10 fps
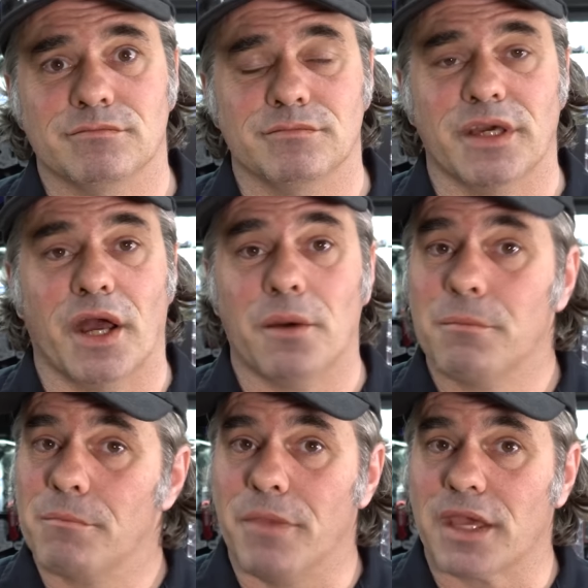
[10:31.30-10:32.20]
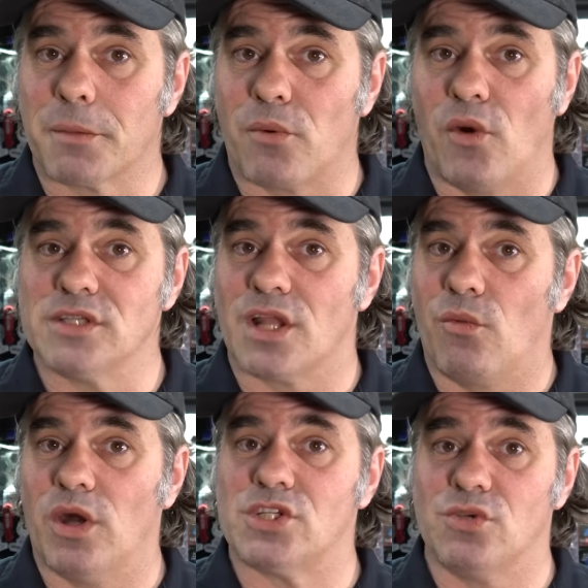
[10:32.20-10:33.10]
you know, pick your poison on
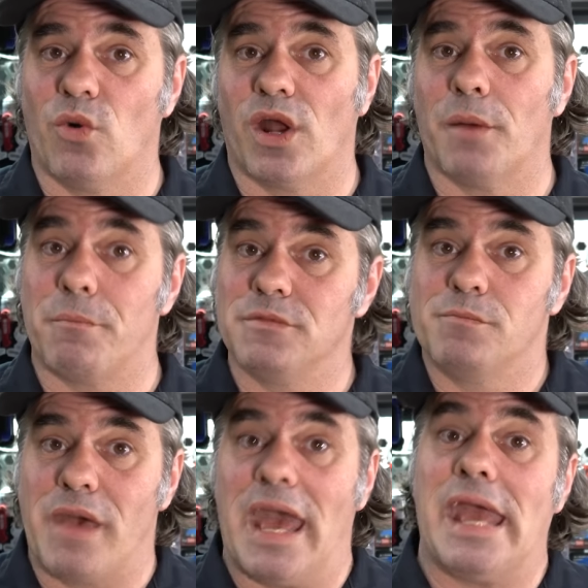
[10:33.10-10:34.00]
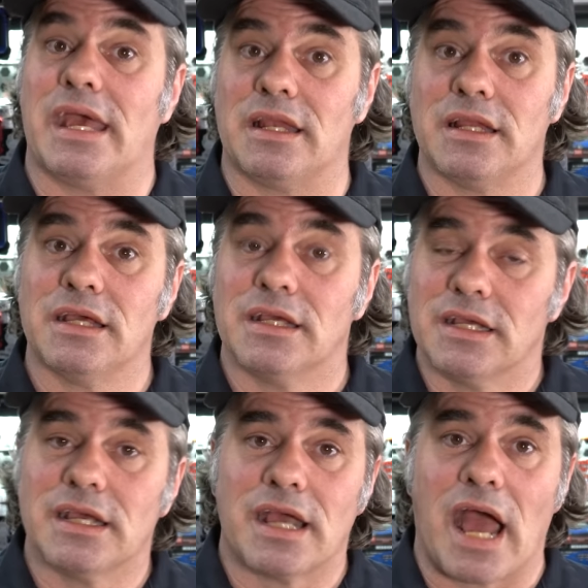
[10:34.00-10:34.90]
what you want to pay and
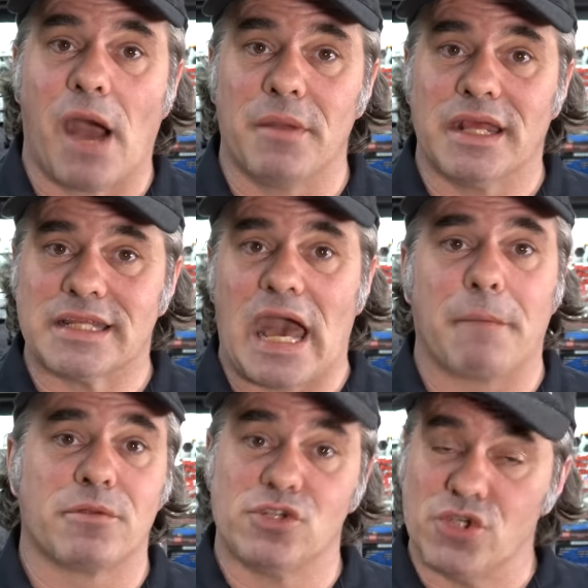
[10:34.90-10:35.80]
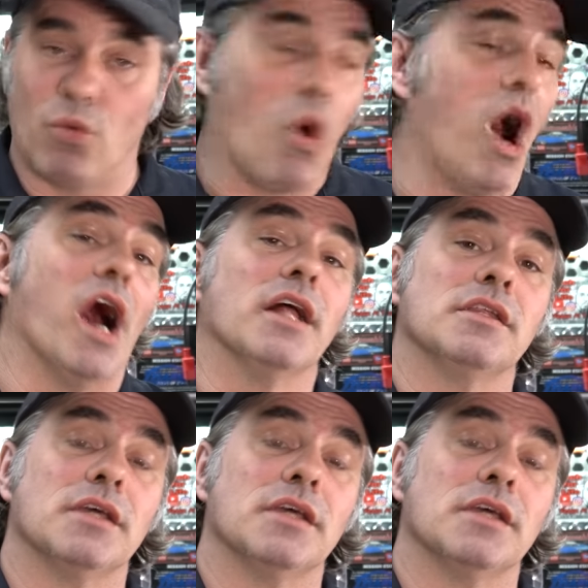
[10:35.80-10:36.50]
how many adapters you want.